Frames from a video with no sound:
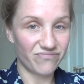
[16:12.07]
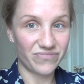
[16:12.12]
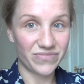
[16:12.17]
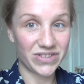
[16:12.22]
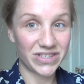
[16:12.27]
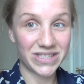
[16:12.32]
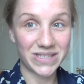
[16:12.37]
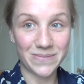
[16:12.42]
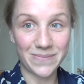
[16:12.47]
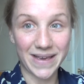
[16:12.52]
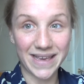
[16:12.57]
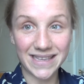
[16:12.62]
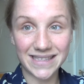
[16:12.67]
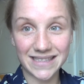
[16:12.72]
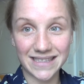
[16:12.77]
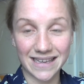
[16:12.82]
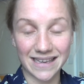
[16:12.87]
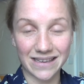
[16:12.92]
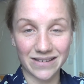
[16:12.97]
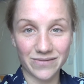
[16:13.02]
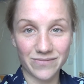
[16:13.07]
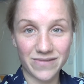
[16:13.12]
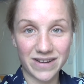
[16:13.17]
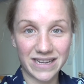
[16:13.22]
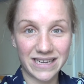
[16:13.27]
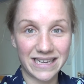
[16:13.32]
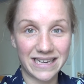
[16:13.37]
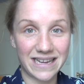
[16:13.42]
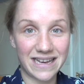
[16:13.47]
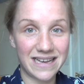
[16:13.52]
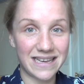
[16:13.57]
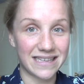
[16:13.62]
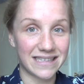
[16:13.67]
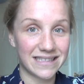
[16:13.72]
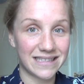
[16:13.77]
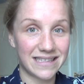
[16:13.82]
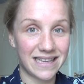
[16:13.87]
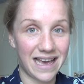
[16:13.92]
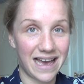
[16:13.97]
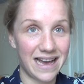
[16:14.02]
just amazing, really
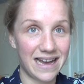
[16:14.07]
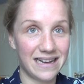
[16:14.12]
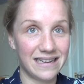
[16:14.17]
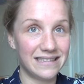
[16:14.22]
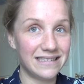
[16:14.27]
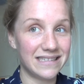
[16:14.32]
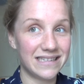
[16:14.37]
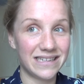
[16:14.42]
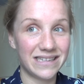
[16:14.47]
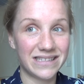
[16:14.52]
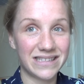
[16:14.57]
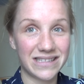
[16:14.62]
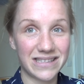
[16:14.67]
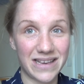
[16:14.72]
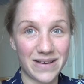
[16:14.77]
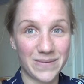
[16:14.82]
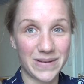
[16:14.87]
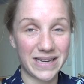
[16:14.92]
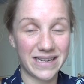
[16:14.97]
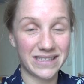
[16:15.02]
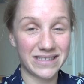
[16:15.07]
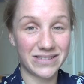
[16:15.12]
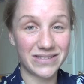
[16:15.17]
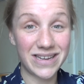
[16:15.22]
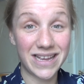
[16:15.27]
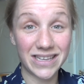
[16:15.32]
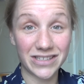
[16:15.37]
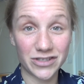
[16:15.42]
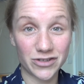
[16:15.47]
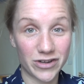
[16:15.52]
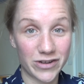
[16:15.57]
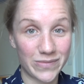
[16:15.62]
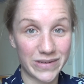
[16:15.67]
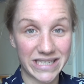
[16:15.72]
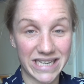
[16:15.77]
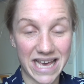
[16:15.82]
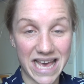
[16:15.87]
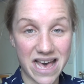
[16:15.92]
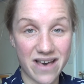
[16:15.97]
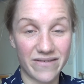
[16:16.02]
nice. And it's a nice
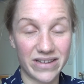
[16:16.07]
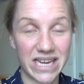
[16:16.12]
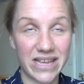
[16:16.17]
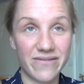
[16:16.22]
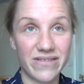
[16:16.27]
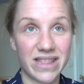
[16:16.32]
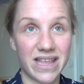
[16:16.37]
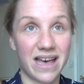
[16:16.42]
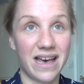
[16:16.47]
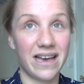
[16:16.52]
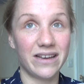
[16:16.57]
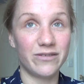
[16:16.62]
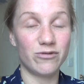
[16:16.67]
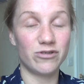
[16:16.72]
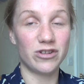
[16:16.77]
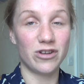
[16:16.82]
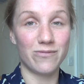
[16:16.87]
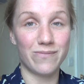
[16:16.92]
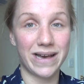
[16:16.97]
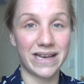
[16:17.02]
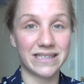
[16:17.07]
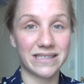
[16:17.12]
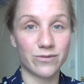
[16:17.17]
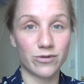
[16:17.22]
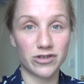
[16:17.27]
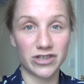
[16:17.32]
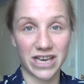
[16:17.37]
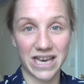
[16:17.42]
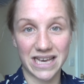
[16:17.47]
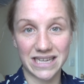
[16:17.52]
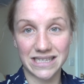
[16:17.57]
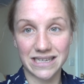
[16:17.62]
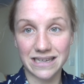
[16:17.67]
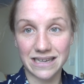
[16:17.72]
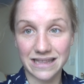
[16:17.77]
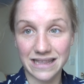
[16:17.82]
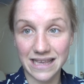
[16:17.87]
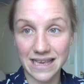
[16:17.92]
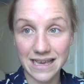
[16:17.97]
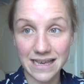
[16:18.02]
treatment to have. And even the Hydratone mask, which I had
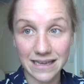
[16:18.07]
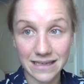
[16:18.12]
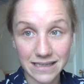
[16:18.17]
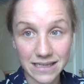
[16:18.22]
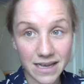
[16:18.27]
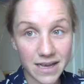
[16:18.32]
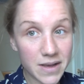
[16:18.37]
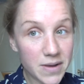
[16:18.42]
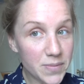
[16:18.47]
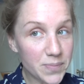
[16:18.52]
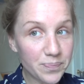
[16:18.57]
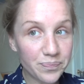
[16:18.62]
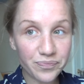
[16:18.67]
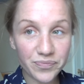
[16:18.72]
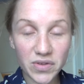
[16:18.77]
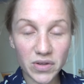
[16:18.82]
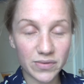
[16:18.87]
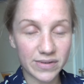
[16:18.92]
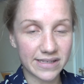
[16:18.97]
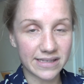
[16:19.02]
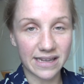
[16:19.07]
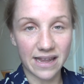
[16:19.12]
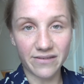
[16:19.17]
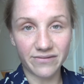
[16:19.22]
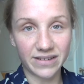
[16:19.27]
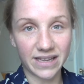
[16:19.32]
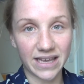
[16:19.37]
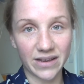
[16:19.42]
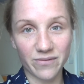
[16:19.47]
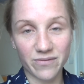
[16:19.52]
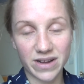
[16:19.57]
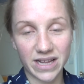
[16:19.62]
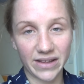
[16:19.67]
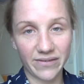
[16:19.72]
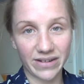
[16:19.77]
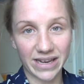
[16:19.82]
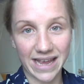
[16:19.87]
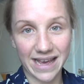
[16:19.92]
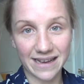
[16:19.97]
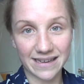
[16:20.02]
done at the end, was lovely, really
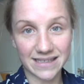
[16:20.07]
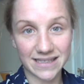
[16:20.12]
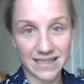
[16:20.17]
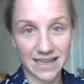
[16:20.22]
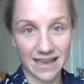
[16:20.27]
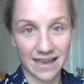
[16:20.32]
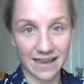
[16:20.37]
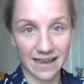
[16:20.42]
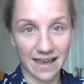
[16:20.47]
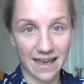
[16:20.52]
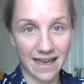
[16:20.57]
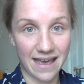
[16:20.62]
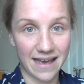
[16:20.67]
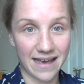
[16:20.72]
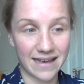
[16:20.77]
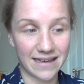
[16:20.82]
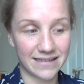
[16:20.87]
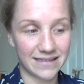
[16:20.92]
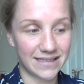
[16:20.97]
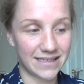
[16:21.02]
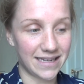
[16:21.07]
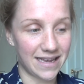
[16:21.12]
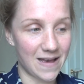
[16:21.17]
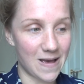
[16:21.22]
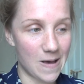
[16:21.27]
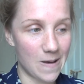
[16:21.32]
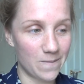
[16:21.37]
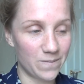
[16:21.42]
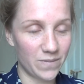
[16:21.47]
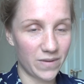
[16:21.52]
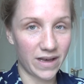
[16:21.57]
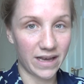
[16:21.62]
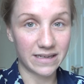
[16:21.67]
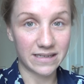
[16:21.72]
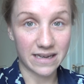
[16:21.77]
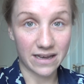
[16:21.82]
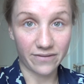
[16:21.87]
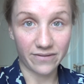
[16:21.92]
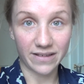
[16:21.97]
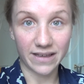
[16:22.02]
relaxing, and I'm
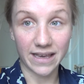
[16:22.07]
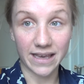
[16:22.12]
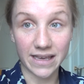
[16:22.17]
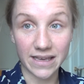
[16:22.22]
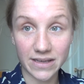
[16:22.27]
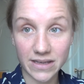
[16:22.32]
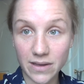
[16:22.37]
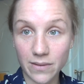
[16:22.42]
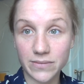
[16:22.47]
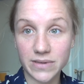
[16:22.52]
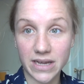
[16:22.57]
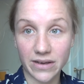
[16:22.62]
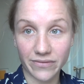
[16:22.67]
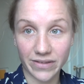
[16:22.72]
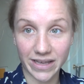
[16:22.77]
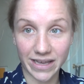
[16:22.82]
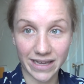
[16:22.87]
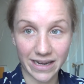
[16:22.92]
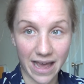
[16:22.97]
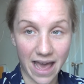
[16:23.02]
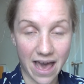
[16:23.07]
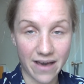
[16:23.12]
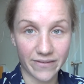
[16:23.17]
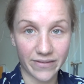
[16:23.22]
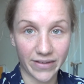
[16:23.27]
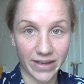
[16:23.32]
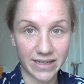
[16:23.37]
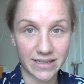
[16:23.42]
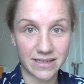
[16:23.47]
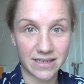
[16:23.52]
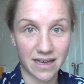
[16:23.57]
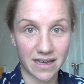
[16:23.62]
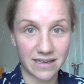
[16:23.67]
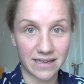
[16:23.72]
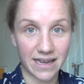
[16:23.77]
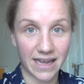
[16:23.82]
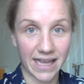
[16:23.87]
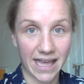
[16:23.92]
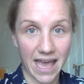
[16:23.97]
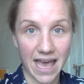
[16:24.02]
definitely gonna have it
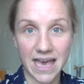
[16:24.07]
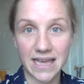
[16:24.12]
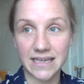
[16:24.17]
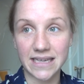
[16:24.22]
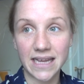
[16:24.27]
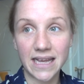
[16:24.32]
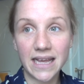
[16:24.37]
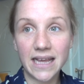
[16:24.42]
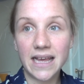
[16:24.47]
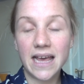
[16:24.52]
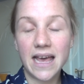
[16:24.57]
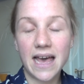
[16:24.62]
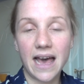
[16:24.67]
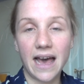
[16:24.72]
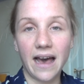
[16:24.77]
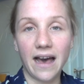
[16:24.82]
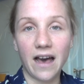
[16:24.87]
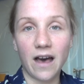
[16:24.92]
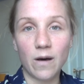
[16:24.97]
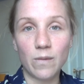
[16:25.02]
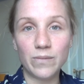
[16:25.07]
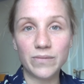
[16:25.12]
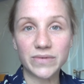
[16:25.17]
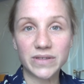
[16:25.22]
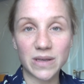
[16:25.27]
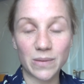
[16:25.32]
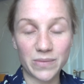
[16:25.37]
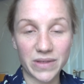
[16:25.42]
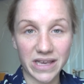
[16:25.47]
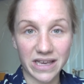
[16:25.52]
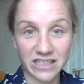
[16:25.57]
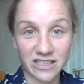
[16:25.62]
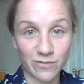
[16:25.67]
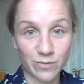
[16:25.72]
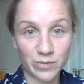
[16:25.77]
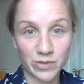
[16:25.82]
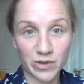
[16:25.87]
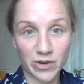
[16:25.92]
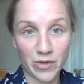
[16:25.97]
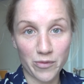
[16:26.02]
done again, something as
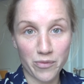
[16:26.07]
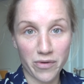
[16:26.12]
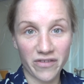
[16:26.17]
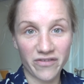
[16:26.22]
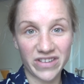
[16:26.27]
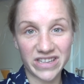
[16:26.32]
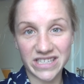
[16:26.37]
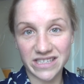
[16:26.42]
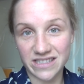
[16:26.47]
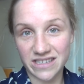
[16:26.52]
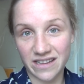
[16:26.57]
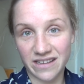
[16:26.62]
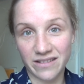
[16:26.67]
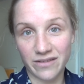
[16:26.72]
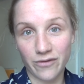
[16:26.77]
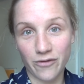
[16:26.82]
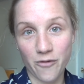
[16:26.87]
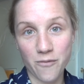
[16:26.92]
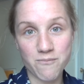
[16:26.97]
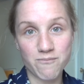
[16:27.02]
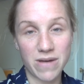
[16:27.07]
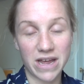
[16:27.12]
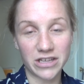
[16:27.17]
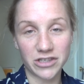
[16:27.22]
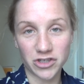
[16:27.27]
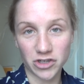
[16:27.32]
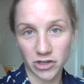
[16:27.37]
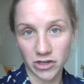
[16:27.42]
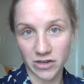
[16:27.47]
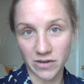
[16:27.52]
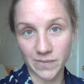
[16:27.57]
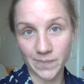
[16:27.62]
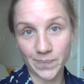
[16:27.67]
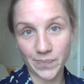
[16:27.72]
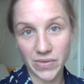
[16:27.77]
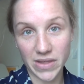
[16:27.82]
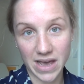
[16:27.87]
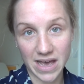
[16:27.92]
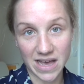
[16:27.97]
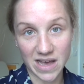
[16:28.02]
a sort of preventative measure
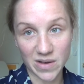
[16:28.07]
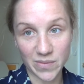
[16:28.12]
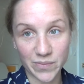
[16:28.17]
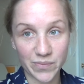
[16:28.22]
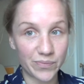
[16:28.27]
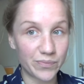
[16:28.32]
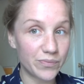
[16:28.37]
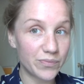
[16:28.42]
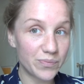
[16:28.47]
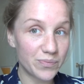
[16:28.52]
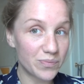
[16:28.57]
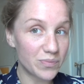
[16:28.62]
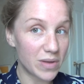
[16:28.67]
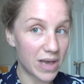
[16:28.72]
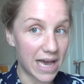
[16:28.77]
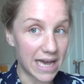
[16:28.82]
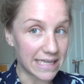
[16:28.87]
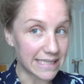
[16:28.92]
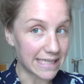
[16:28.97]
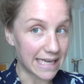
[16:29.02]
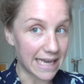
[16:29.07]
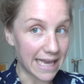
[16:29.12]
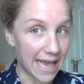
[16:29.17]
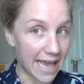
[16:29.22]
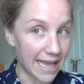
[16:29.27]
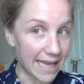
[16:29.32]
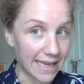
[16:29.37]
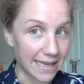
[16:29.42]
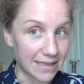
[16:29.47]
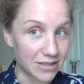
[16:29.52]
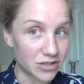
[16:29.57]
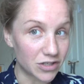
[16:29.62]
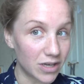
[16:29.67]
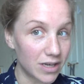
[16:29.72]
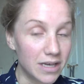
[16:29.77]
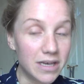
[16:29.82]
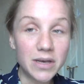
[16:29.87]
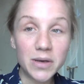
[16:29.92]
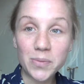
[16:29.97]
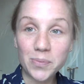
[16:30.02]
as I age.
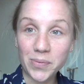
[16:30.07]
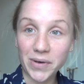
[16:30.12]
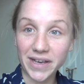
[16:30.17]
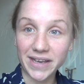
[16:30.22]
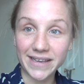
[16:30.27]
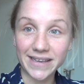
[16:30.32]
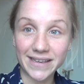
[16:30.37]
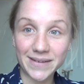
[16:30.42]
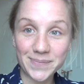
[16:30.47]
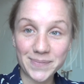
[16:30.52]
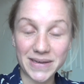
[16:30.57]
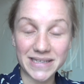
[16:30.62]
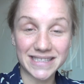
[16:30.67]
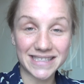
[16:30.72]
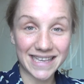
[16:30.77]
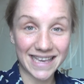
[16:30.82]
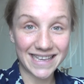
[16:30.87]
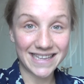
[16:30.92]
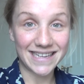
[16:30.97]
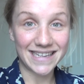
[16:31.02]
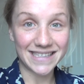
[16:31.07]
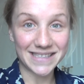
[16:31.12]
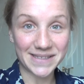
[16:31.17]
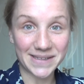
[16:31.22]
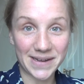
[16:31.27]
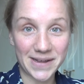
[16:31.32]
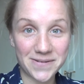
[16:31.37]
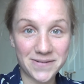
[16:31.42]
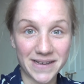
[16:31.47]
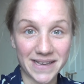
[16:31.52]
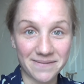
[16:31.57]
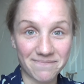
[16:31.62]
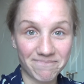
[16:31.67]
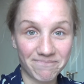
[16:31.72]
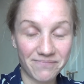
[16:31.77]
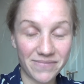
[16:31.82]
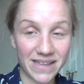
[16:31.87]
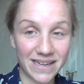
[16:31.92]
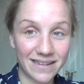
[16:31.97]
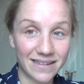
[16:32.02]
But my skin is glowing
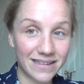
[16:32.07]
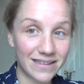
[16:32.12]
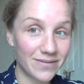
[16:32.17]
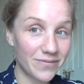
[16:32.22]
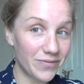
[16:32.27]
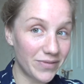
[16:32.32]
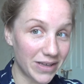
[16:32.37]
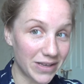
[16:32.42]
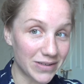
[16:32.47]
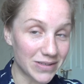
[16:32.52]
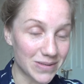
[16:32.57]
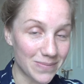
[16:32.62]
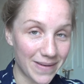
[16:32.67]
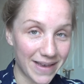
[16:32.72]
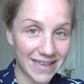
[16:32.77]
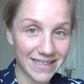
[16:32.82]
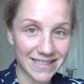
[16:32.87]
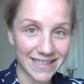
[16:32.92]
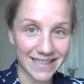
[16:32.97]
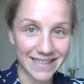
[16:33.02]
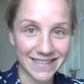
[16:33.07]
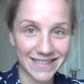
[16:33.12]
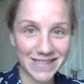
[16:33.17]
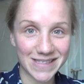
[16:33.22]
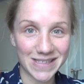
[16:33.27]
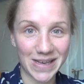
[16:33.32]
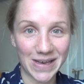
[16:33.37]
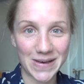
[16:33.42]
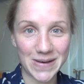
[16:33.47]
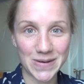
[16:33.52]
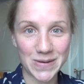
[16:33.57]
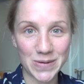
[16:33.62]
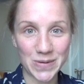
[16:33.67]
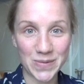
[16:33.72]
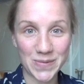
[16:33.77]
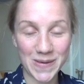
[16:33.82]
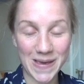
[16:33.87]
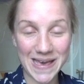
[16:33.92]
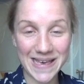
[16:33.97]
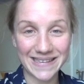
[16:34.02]
and it feels amazing.
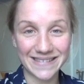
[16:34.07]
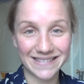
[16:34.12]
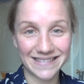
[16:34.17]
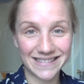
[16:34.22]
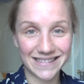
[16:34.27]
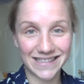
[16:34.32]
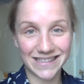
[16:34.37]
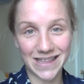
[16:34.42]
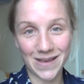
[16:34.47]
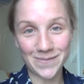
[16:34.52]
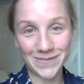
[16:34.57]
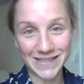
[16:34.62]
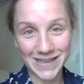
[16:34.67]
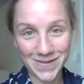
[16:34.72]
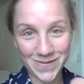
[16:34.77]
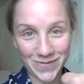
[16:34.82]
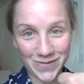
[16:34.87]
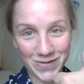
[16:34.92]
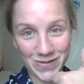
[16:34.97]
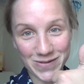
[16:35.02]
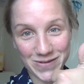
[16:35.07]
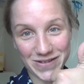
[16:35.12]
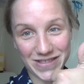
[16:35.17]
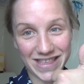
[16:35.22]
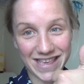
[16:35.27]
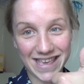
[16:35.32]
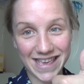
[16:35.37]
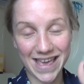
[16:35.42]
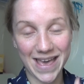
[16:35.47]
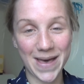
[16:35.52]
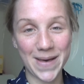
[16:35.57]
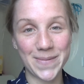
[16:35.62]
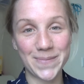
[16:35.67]
So yeah, thumbs up for the